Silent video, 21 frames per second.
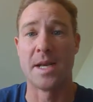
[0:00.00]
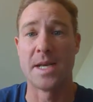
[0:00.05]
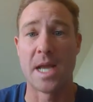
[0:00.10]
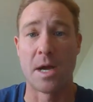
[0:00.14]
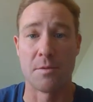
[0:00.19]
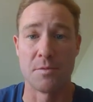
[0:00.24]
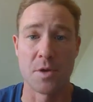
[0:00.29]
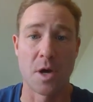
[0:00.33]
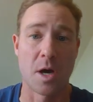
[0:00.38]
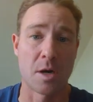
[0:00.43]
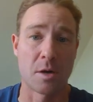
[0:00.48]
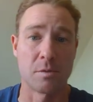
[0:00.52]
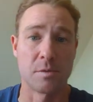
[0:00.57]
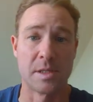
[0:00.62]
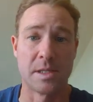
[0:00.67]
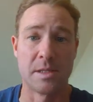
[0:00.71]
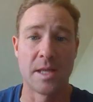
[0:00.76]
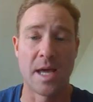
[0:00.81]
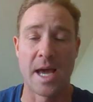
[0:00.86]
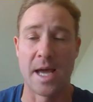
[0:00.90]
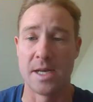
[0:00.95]
Now, not
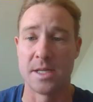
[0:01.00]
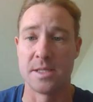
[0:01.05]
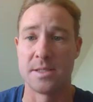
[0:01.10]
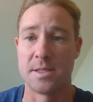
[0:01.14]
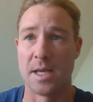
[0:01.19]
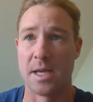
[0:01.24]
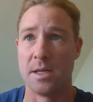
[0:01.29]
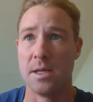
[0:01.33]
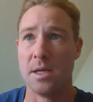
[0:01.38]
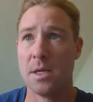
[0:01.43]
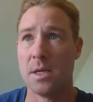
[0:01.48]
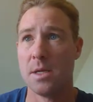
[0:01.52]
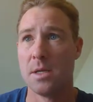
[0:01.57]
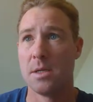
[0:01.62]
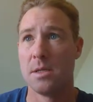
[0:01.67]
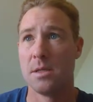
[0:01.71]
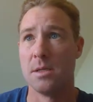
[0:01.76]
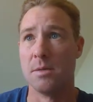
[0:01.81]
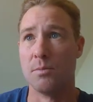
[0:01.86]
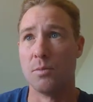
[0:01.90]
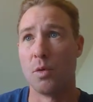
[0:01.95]
only that, is that
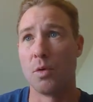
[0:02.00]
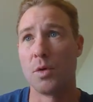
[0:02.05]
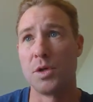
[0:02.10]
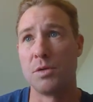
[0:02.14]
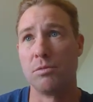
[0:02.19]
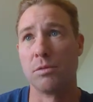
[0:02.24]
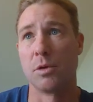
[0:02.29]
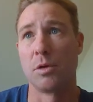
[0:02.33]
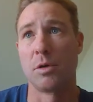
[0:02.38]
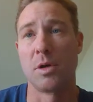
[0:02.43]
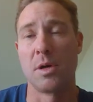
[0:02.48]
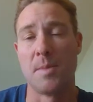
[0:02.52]
the more you learn